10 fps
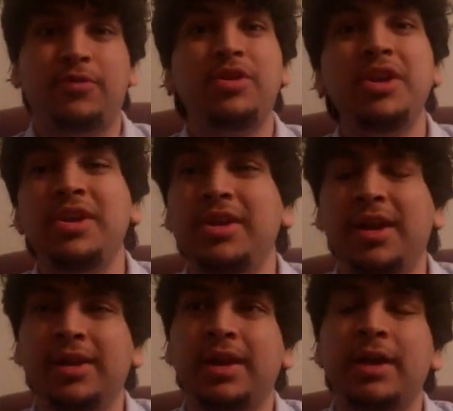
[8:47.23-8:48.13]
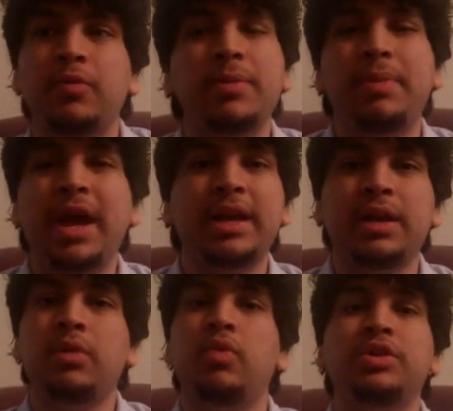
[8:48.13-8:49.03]
free, and I went back
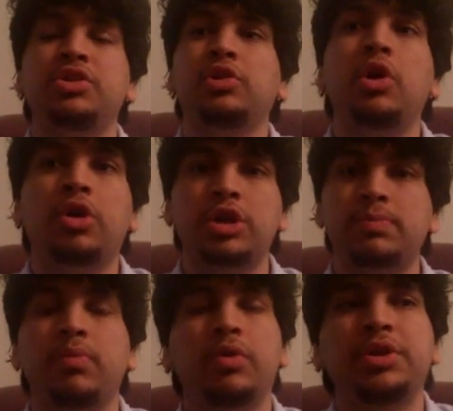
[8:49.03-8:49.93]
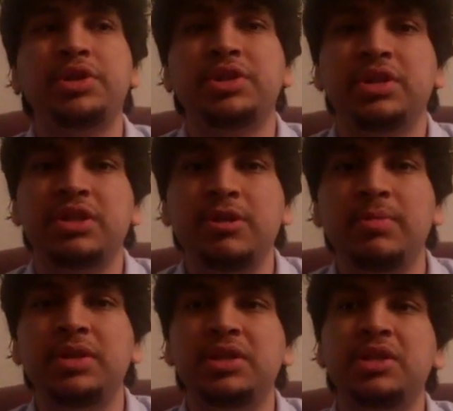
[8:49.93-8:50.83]
and I watched large portions of
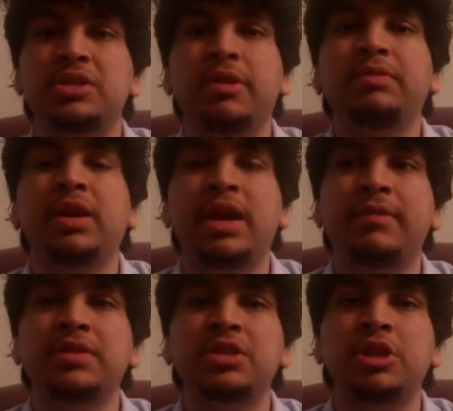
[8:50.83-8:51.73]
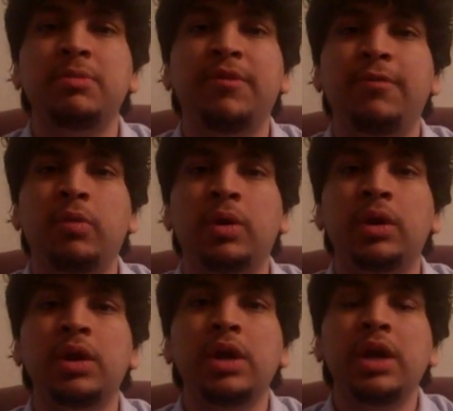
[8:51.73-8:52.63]
DBZ stuff that I haven't seen before,